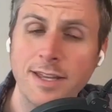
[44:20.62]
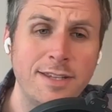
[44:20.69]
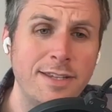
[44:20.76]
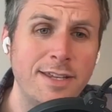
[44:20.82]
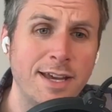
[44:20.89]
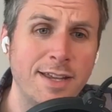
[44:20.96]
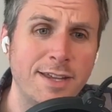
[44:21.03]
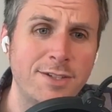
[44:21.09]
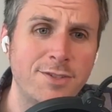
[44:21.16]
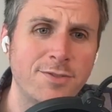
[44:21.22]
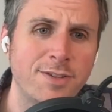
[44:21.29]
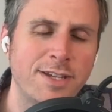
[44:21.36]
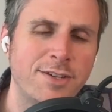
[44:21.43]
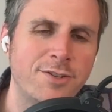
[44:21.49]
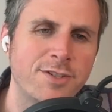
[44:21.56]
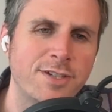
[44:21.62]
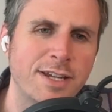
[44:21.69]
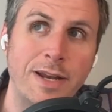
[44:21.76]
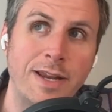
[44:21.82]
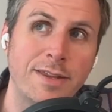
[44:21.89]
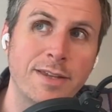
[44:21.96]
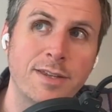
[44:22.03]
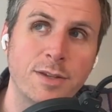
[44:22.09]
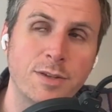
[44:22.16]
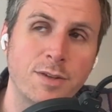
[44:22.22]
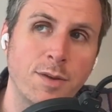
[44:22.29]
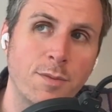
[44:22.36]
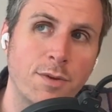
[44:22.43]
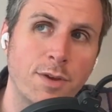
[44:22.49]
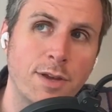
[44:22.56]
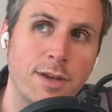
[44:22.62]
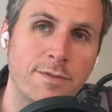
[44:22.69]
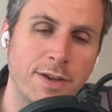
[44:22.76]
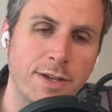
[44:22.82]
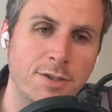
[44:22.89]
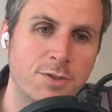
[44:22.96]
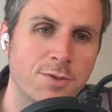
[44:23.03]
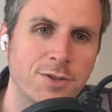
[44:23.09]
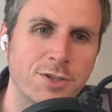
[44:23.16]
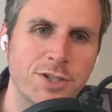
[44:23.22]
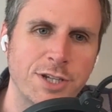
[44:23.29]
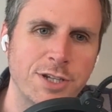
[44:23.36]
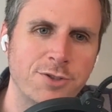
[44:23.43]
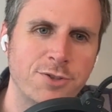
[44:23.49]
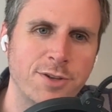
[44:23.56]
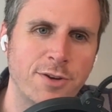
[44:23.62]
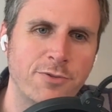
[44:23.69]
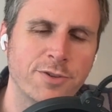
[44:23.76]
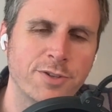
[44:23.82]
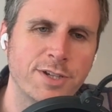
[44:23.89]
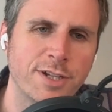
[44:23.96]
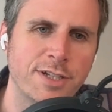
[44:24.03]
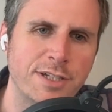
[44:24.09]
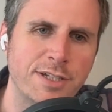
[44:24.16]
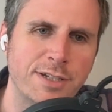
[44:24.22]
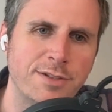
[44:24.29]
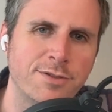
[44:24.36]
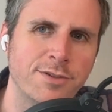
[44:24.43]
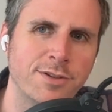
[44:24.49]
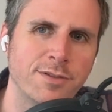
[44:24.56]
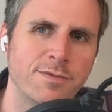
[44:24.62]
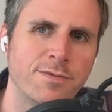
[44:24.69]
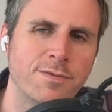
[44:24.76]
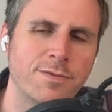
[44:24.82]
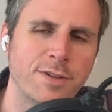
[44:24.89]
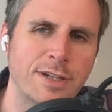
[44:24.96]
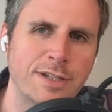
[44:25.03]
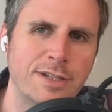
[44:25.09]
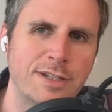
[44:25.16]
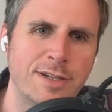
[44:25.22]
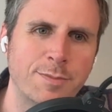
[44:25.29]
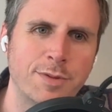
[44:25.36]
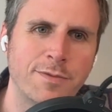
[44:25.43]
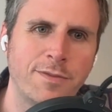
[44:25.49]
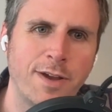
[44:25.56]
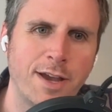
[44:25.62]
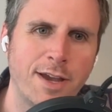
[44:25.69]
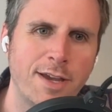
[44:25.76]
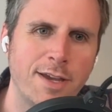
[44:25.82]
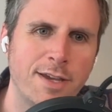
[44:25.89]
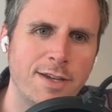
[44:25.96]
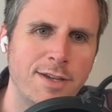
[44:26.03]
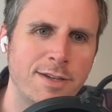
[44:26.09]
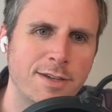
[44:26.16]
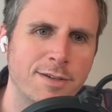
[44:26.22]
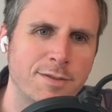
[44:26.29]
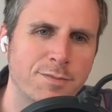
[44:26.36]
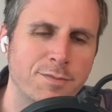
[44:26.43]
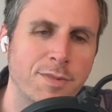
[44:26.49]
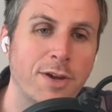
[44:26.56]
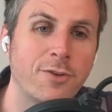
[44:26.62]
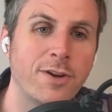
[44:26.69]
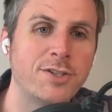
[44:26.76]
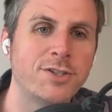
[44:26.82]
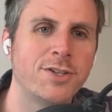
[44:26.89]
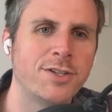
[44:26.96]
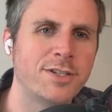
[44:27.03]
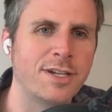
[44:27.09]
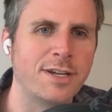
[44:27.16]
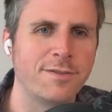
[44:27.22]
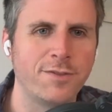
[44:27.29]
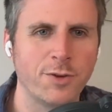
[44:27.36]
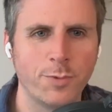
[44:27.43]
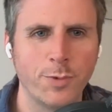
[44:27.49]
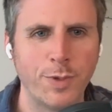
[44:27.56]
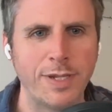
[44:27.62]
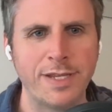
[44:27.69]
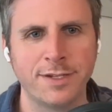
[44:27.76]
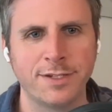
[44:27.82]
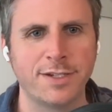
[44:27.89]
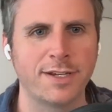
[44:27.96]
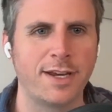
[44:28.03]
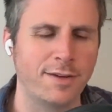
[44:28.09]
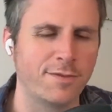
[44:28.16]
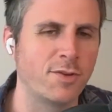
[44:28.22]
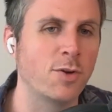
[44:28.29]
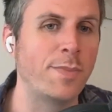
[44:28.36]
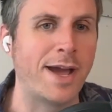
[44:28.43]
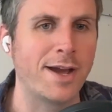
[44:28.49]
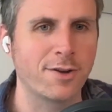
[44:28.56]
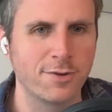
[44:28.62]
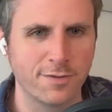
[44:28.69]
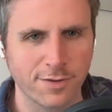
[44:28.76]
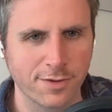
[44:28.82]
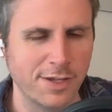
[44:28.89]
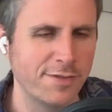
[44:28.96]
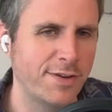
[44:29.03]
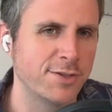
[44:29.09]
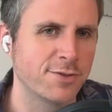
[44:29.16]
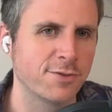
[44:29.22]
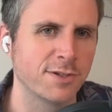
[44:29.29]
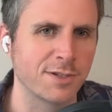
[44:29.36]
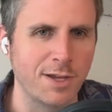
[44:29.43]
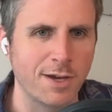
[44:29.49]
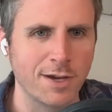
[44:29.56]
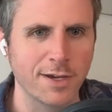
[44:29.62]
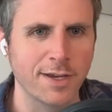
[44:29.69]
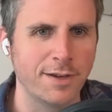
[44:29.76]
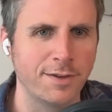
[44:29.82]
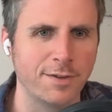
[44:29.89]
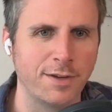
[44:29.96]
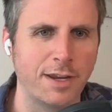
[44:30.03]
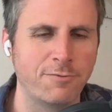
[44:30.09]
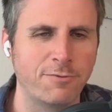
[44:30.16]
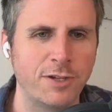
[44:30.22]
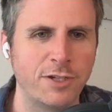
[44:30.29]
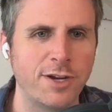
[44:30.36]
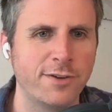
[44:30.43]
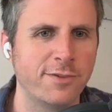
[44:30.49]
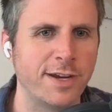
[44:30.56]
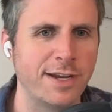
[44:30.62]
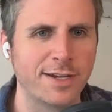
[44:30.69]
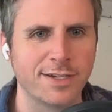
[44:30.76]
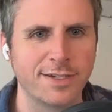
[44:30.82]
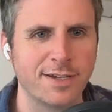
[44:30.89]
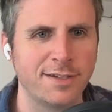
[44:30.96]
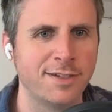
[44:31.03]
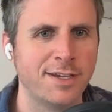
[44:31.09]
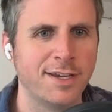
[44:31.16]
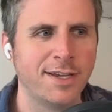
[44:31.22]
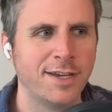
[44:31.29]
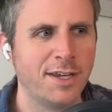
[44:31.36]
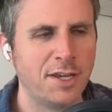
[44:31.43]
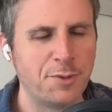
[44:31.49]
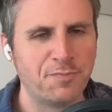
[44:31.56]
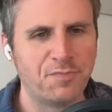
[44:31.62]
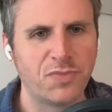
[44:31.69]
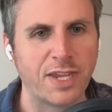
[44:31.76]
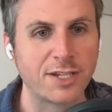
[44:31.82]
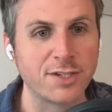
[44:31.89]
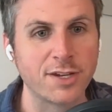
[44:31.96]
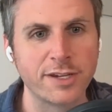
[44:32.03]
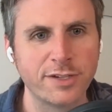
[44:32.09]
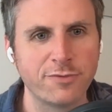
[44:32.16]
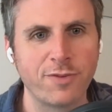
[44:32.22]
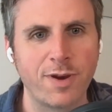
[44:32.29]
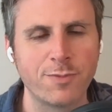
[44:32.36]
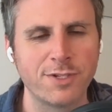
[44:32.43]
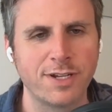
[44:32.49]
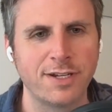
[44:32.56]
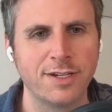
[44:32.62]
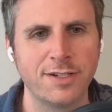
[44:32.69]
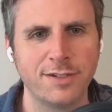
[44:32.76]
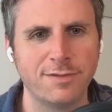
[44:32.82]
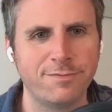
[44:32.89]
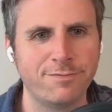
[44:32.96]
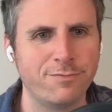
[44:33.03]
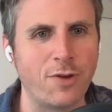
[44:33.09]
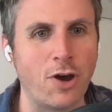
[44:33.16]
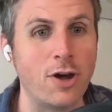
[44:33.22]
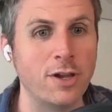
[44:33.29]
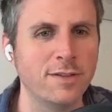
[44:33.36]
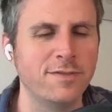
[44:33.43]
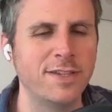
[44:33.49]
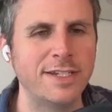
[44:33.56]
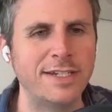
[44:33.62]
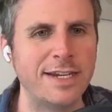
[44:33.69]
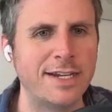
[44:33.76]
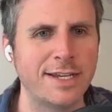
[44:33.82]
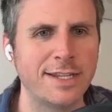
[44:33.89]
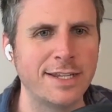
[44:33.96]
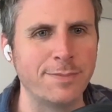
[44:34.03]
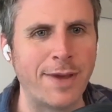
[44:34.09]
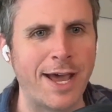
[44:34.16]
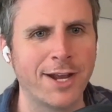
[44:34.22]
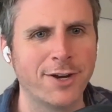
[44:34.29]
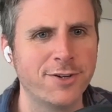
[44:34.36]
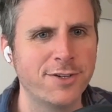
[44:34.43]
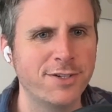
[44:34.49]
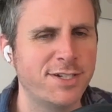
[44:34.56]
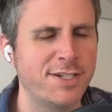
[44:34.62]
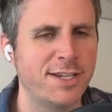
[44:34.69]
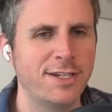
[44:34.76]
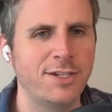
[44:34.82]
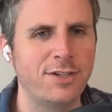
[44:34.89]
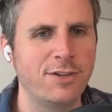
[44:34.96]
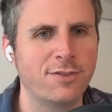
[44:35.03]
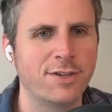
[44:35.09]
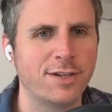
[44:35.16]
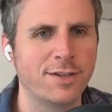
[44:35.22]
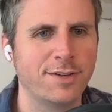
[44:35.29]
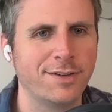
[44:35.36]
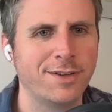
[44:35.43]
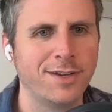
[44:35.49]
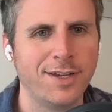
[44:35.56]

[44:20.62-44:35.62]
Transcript: Yeah, that's really interesting. I think that event sourcing in general does sort of simplify migrations if you're willing to kind of go back over the event source log and regenerate, because then as long as you've represented all of the data that matters, then you can